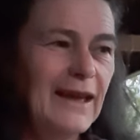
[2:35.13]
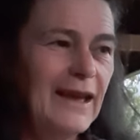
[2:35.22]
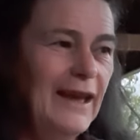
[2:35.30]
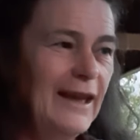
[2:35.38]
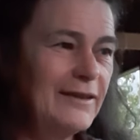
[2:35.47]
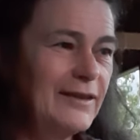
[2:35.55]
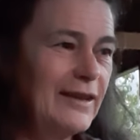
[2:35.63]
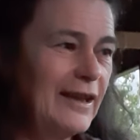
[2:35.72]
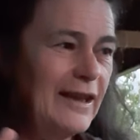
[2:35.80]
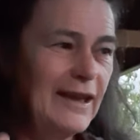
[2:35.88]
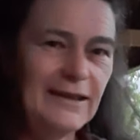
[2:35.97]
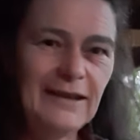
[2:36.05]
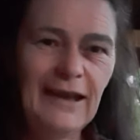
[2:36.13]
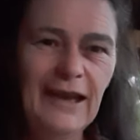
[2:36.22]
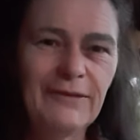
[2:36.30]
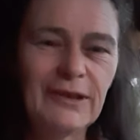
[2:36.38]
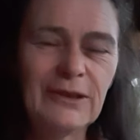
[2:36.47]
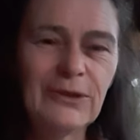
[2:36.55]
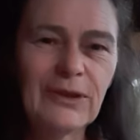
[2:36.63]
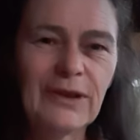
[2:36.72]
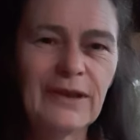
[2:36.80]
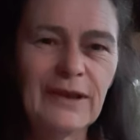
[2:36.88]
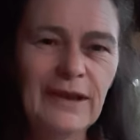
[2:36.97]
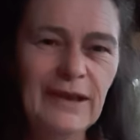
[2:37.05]
and they get to have a look
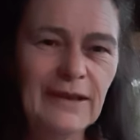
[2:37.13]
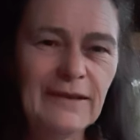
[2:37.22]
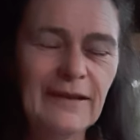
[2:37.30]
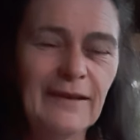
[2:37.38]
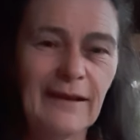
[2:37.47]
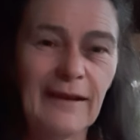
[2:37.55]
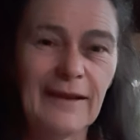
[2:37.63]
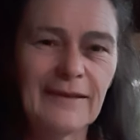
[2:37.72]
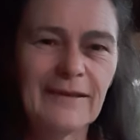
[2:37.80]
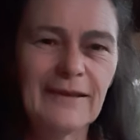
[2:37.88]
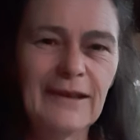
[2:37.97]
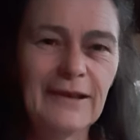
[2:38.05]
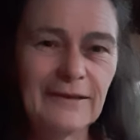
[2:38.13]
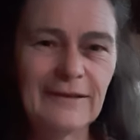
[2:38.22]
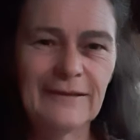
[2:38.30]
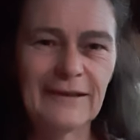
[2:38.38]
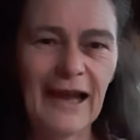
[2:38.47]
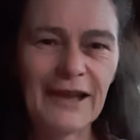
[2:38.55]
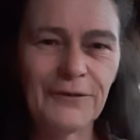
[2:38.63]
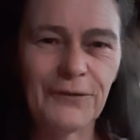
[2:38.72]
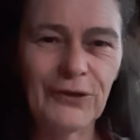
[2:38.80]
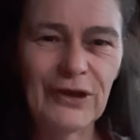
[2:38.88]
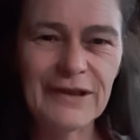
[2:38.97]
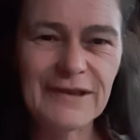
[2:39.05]
into that and that
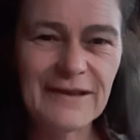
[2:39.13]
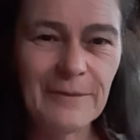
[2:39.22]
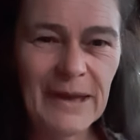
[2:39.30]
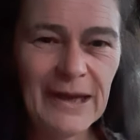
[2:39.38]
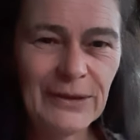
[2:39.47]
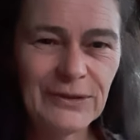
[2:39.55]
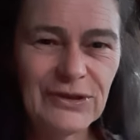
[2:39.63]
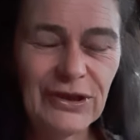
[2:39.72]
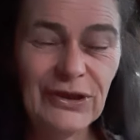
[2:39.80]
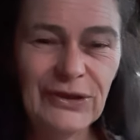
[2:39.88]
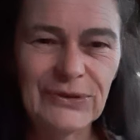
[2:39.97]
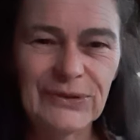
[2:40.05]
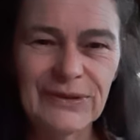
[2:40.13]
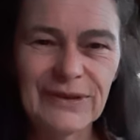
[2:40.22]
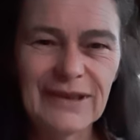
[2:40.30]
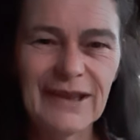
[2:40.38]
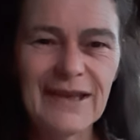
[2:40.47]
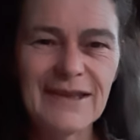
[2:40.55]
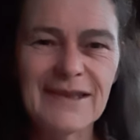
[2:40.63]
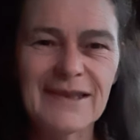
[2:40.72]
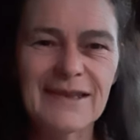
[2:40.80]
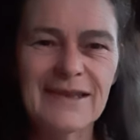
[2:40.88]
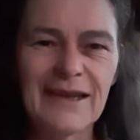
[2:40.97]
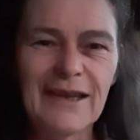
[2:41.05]
freaks them out too
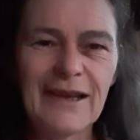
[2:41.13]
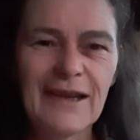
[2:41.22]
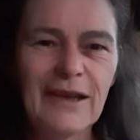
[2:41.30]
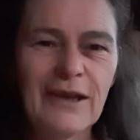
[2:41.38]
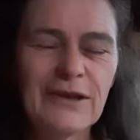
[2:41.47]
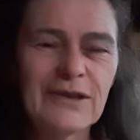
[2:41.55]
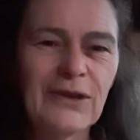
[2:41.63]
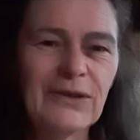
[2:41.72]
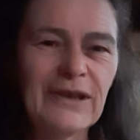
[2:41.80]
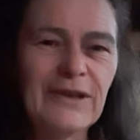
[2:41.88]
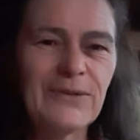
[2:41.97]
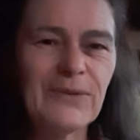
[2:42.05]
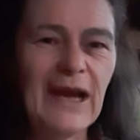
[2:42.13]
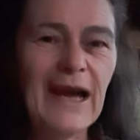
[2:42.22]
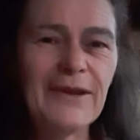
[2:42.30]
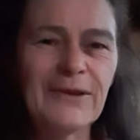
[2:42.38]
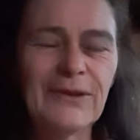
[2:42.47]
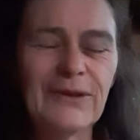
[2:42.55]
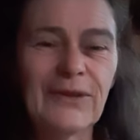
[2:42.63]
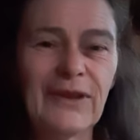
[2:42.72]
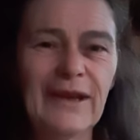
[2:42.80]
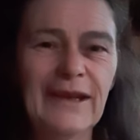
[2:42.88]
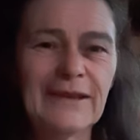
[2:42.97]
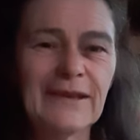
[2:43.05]
yes so then rather
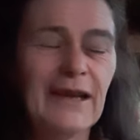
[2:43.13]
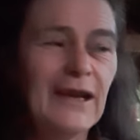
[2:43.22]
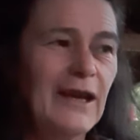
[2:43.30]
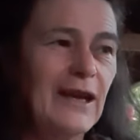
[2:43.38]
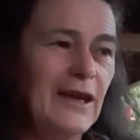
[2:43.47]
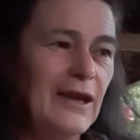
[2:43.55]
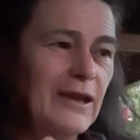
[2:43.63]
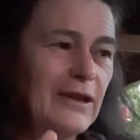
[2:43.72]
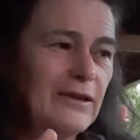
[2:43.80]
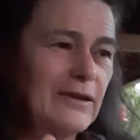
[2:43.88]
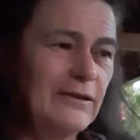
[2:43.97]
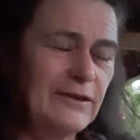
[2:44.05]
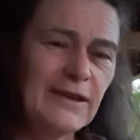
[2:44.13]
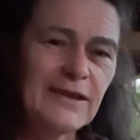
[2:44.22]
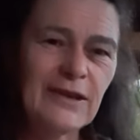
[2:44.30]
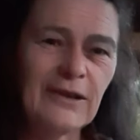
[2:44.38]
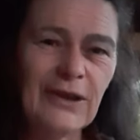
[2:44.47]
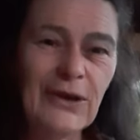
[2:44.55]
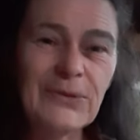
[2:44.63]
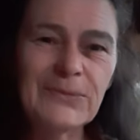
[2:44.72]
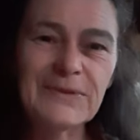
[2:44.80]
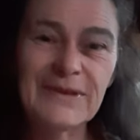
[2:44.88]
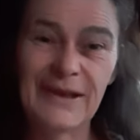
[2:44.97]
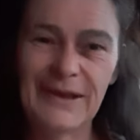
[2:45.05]
than this
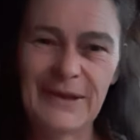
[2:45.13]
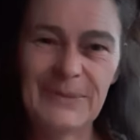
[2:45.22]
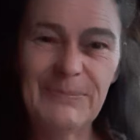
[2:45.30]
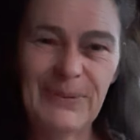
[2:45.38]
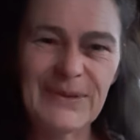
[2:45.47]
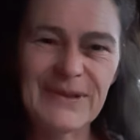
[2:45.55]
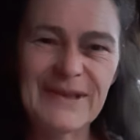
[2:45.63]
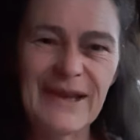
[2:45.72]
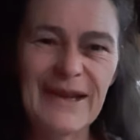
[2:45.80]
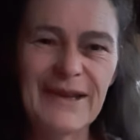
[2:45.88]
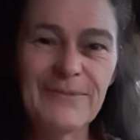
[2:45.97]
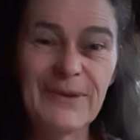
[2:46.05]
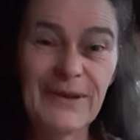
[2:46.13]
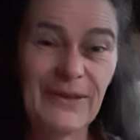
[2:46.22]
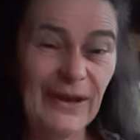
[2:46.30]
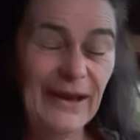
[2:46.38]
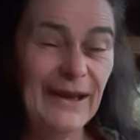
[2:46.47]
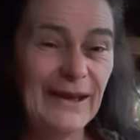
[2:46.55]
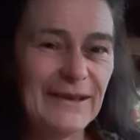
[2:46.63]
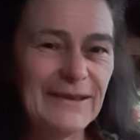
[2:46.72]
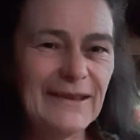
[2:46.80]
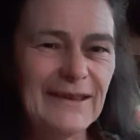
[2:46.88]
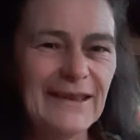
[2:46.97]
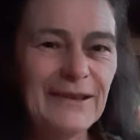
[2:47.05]
alone time per se where
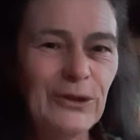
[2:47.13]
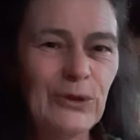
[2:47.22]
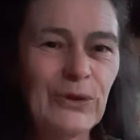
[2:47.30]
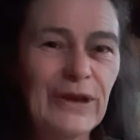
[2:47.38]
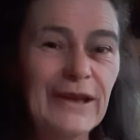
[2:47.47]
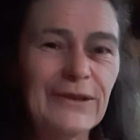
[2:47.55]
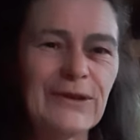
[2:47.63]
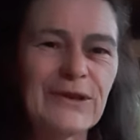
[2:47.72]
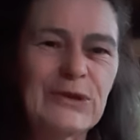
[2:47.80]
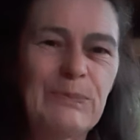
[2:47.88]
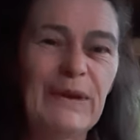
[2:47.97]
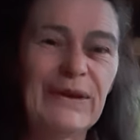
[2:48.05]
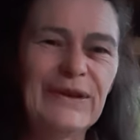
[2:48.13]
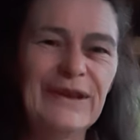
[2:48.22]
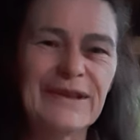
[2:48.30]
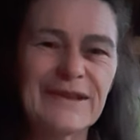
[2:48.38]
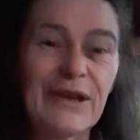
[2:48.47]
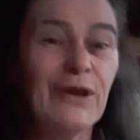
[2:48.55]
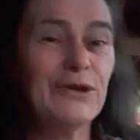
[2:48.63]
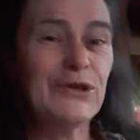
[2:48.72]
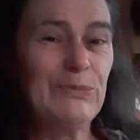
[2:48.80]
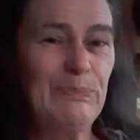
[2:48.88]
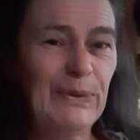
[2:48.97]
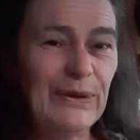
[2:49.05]
then eh, you get to experience
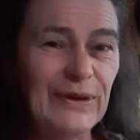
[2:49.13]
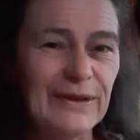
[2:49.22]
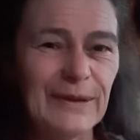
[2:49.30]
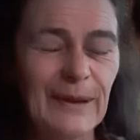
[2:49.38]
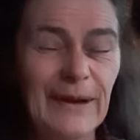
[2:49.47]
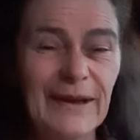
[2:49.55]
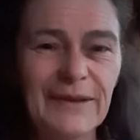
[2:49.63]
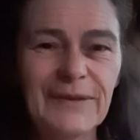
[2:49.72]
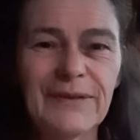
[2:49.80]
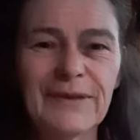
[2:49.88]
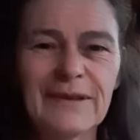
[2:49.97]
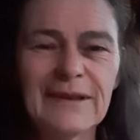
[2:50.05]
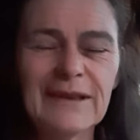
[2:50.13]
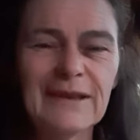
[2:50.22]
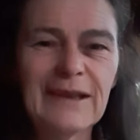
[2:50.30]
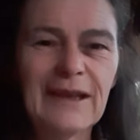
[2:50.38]
spirit life eh,